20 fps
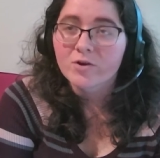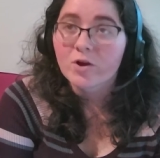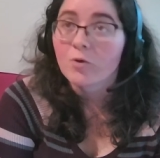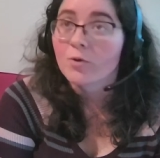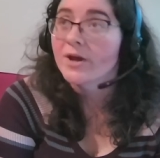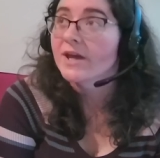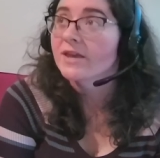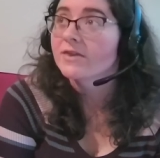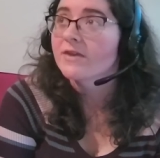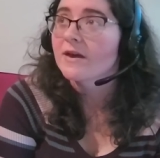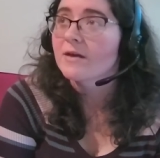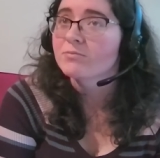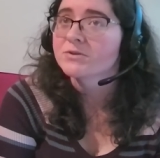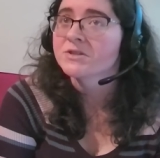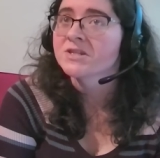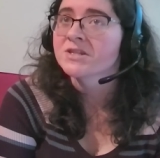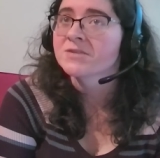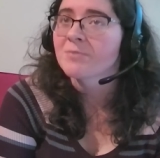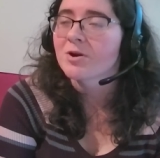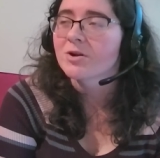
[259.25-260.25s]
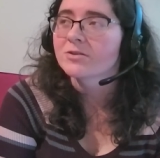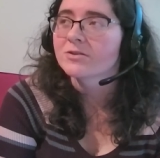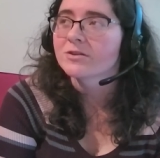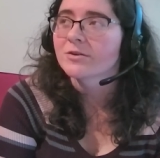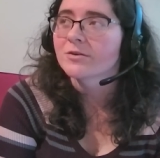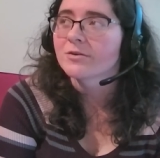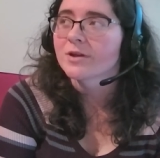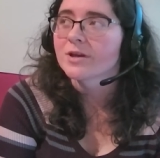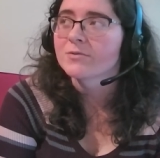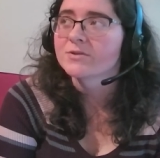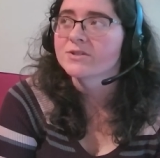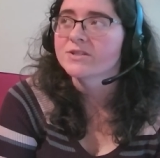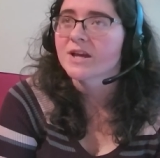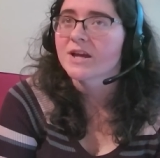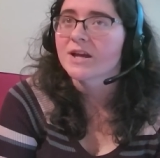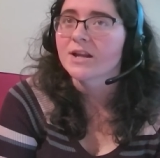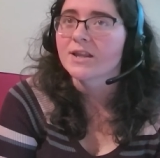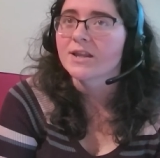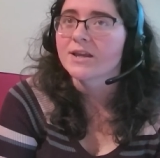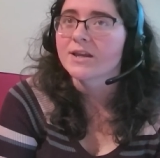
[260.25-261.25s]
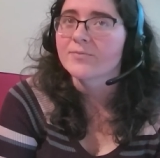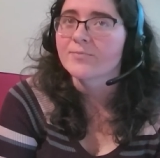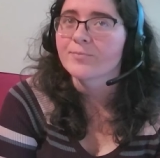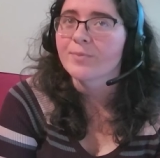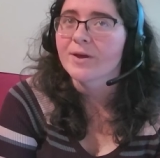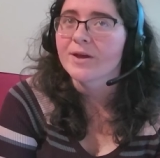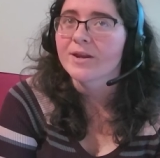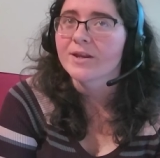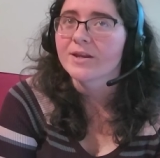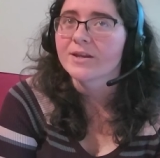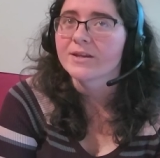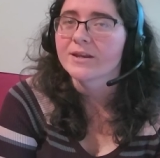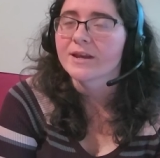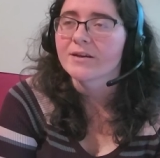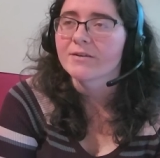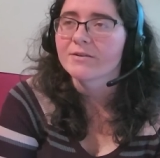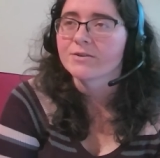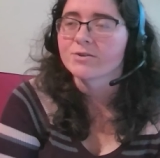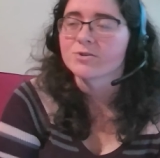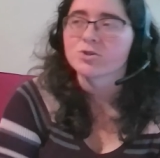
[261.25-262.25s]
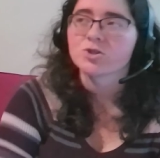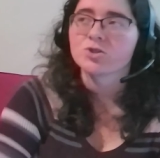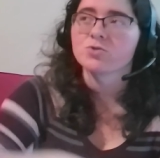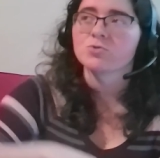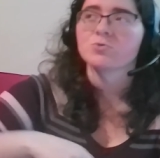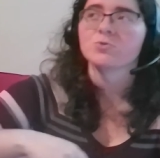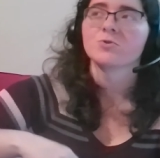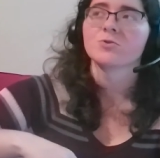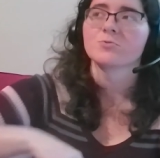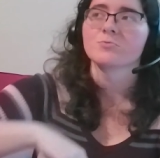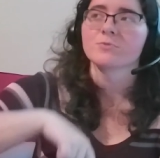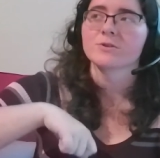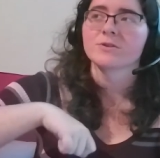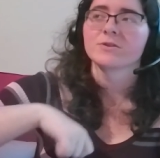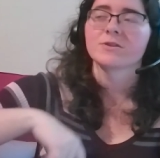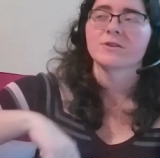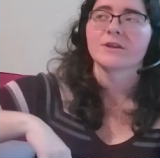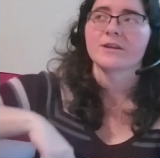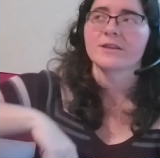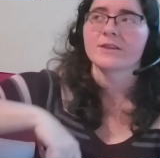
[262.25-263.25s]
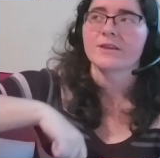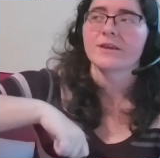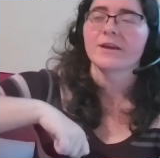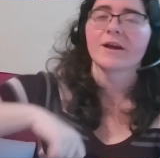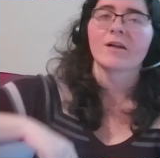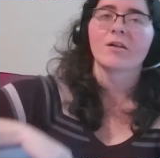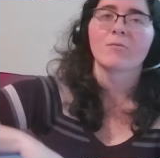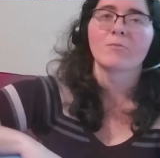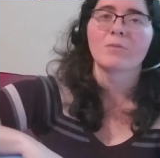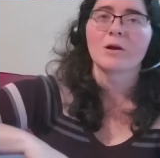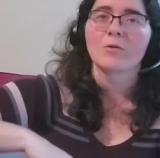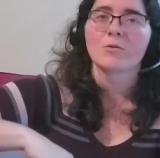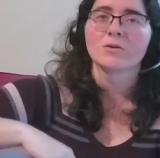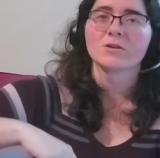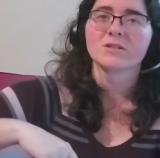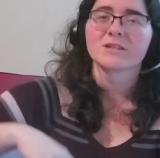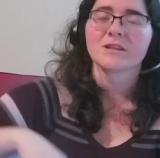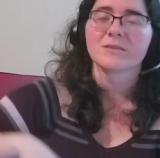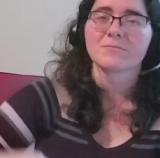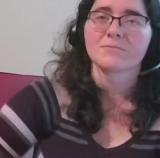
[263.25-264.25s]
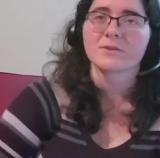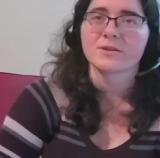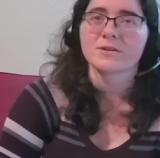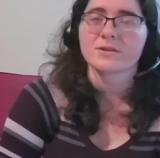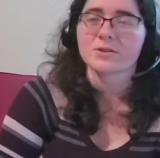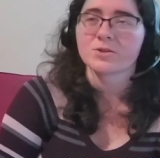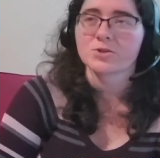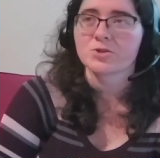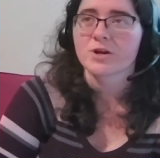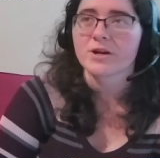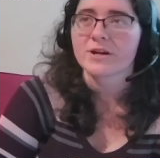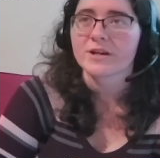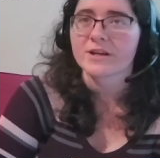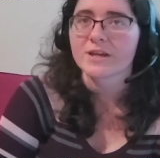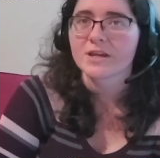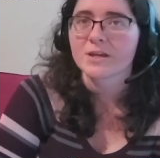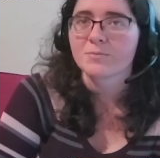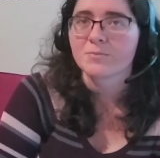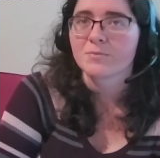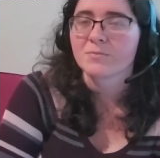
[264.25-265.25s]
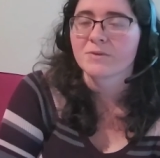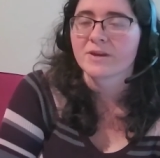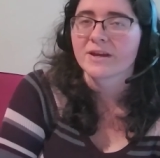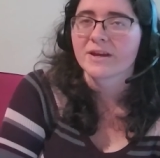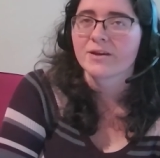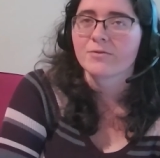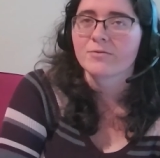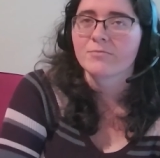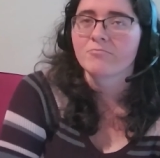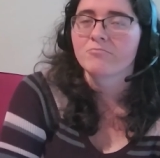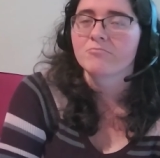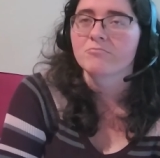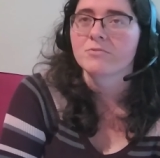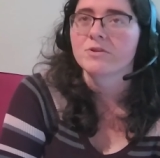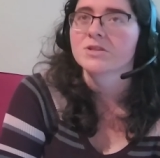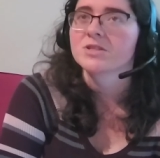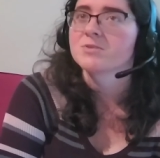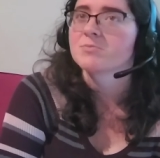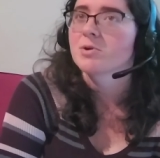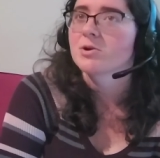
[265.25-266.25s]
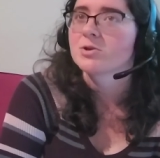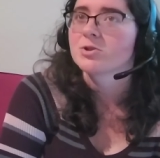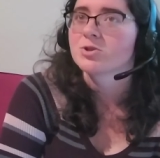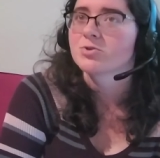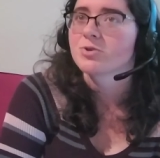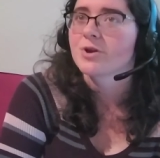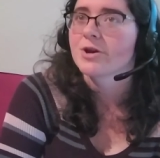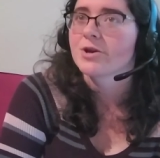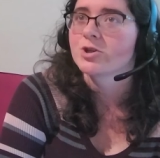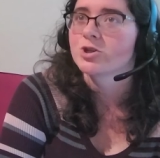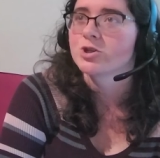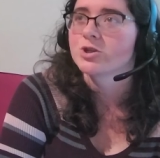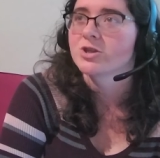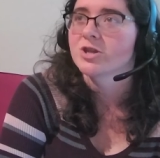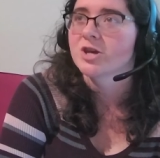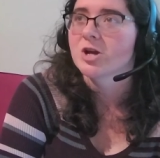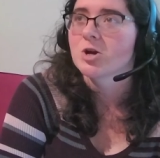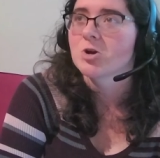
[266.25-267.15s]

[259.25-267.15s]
Okay, that was smart, though. He was kind of, like, pinning down his shoulder with, like, the elbow or something to try to keep him down. Smart strategy there.